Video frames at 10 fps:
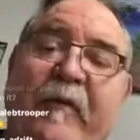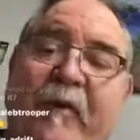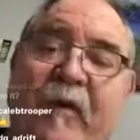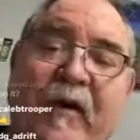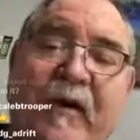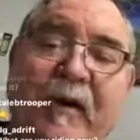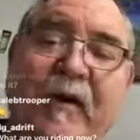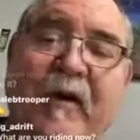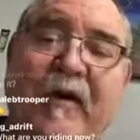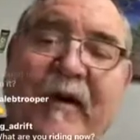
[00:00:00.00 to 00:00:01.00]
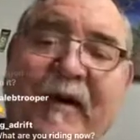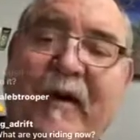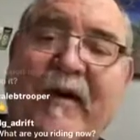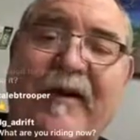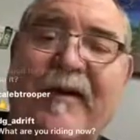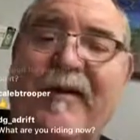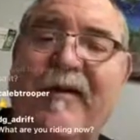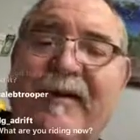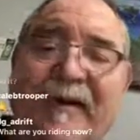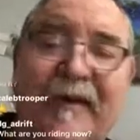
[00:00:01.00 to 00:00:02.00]
board. And
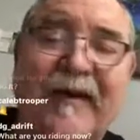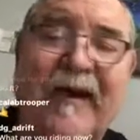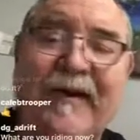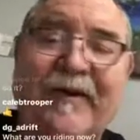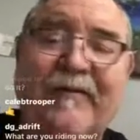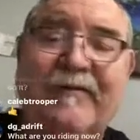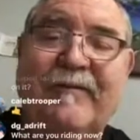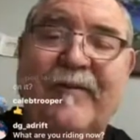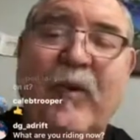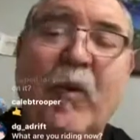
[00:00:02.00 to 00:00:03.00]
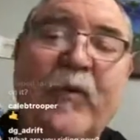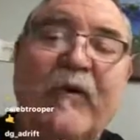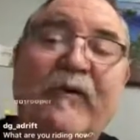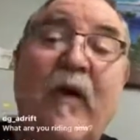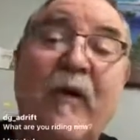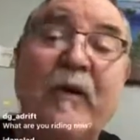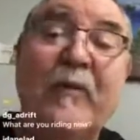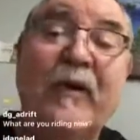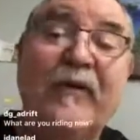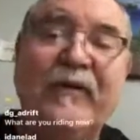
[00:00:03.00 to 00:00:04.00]
I didn't know what the volume
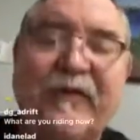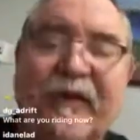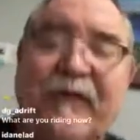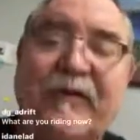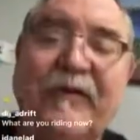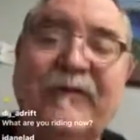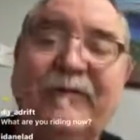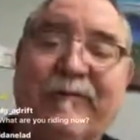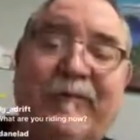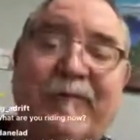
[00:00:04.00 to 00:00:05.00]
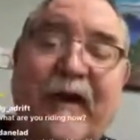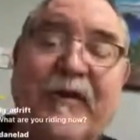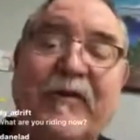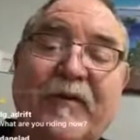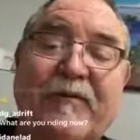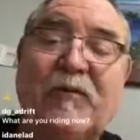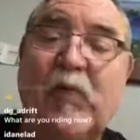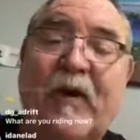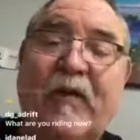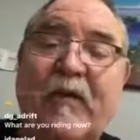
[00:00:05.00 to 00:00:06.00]
was. I just measured
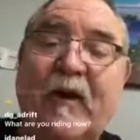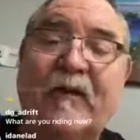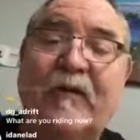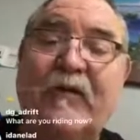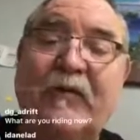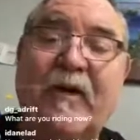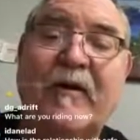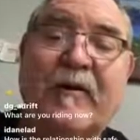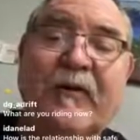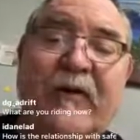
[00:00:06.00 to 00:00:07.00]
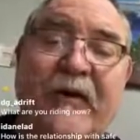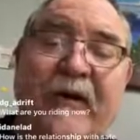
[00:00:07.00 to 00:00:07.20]
width, thickness, rocker, and